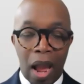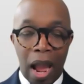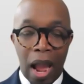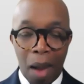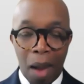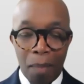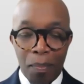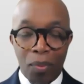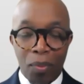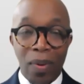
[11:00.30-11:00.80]

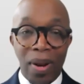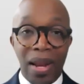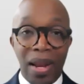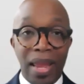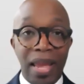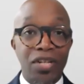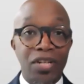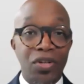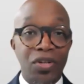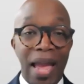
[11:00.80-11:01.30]

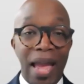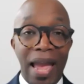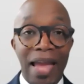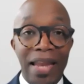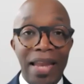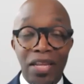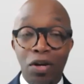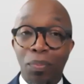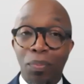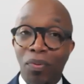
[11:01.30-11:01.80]
operating at your
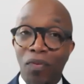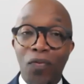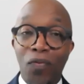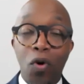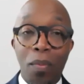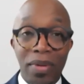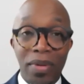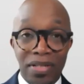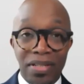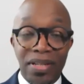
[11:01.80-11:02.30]
ideal
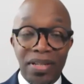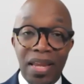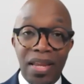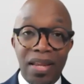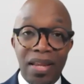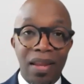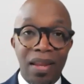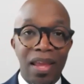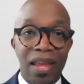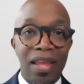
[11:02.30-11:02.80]
performance
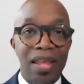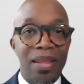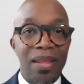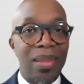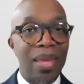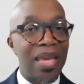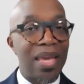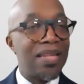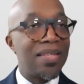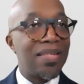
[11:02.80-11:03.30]
state,
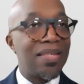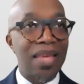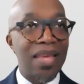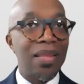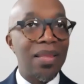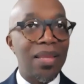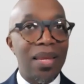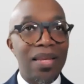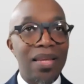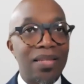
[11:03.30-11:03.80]
they
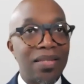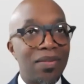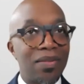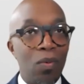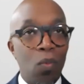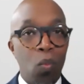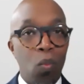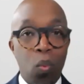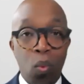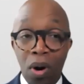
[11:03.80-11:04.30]
say that it's
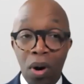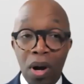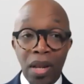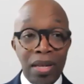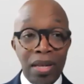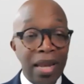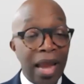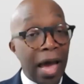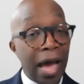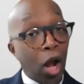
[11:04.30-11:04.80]

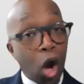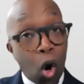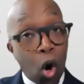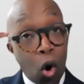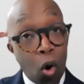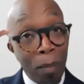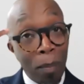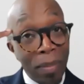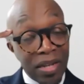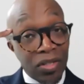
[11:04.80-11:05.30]
one, not
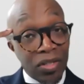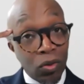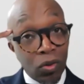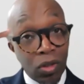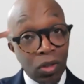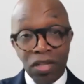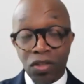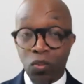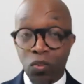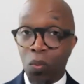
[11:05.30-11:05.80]
all mental,
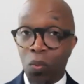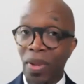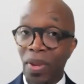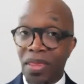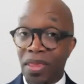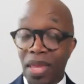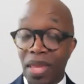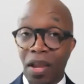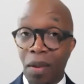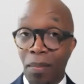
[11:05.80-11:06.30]
because when we
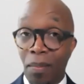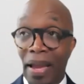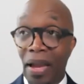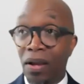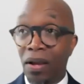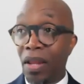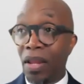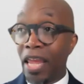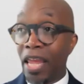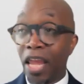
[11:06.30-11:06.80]
think
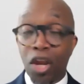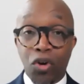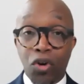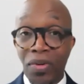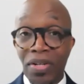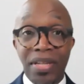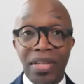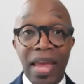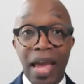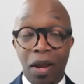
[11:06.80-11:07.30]
about
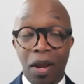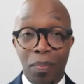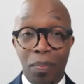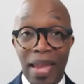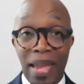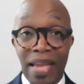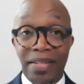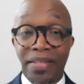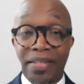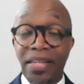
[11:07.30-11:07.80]
increasing our
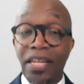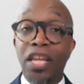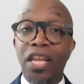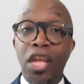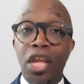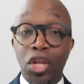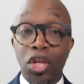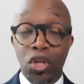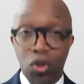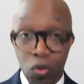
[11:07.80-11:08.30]
capacity,
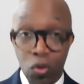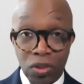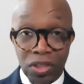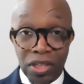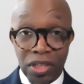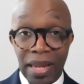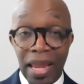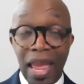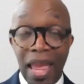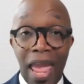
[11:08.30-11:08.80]

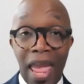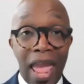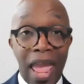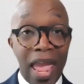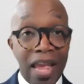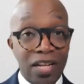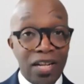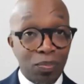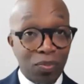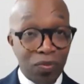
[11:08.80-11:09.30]
usually
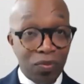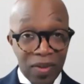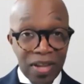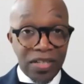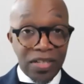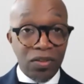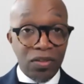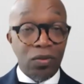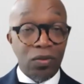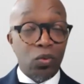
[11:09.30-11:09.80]
as
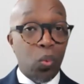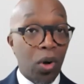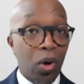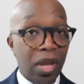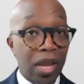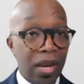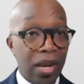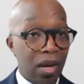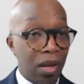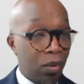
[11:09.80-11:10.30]
professionals
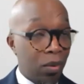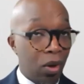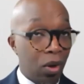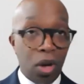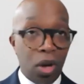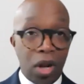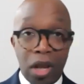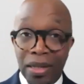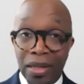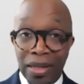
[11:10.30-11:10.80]
working in
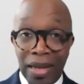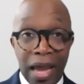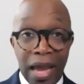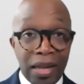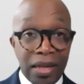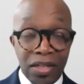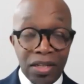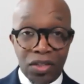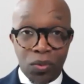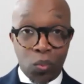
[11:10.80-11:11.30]
a
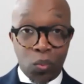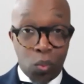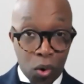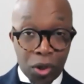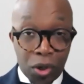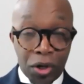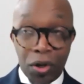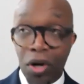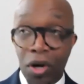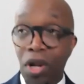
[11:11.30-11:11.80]
knowledge
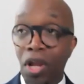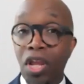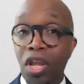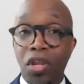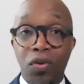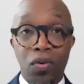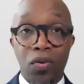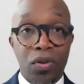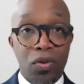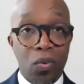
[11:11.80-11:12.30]
worker,
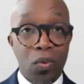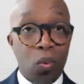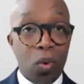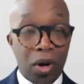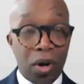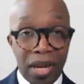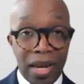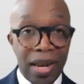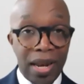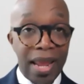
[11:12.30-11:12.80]
you're
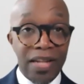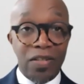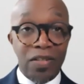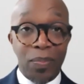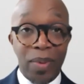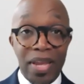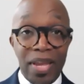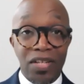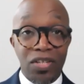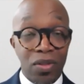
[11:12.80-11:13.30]
working in that
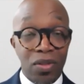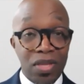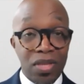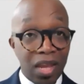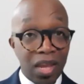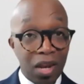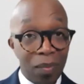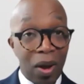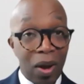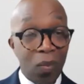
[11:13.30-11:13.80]
space, you're
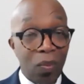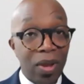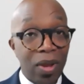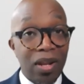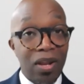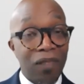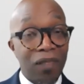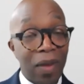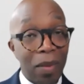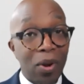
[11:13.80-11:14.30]
thinking about,
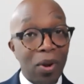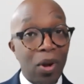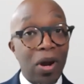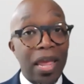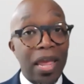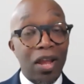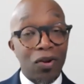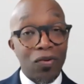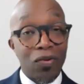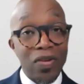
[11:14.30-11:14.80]
well, if I'm going
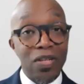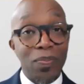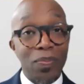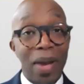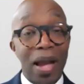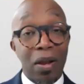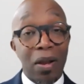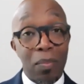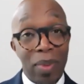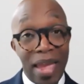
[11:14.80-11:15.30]
to increase
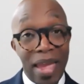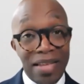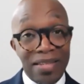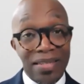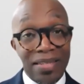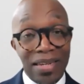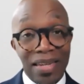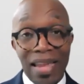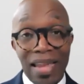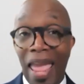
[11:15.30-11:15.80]
my
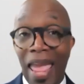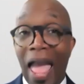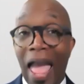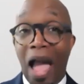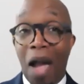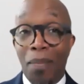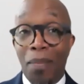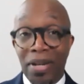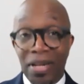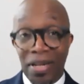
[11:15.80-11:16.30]
capacity,
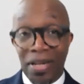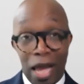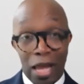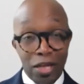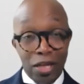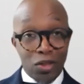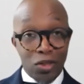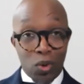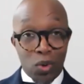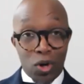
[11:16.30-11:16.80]
I'm a
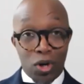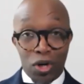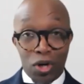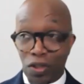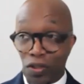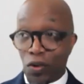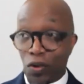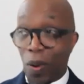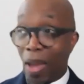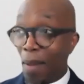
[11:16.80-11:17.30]
knowledge
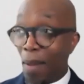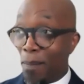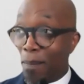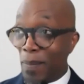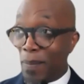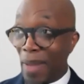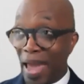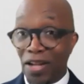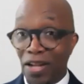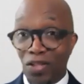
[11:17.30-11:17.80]
worker, so I
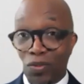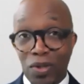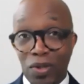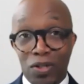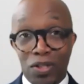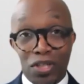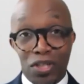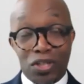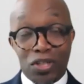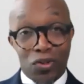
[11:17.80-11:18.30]
might as
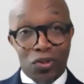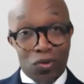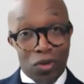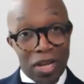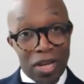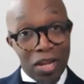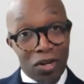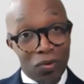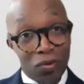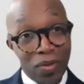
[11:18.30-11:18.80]
well just
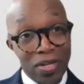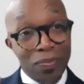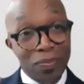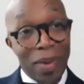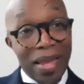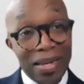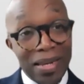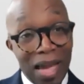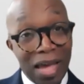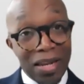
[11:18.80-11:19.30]
increase
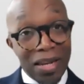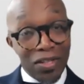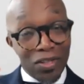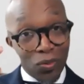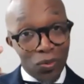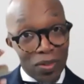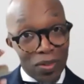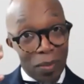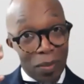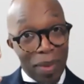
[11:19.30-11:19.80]
my knowledge.
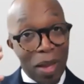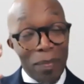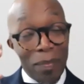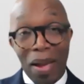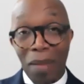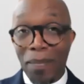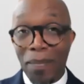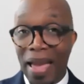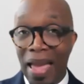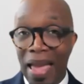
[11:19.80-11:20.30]
So it's about
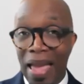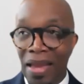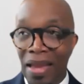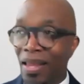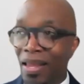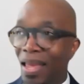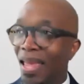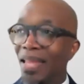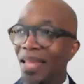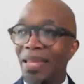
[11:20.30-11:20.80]
my
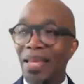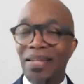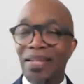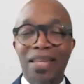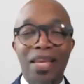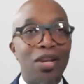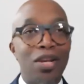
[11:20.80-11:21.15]
mind. They say,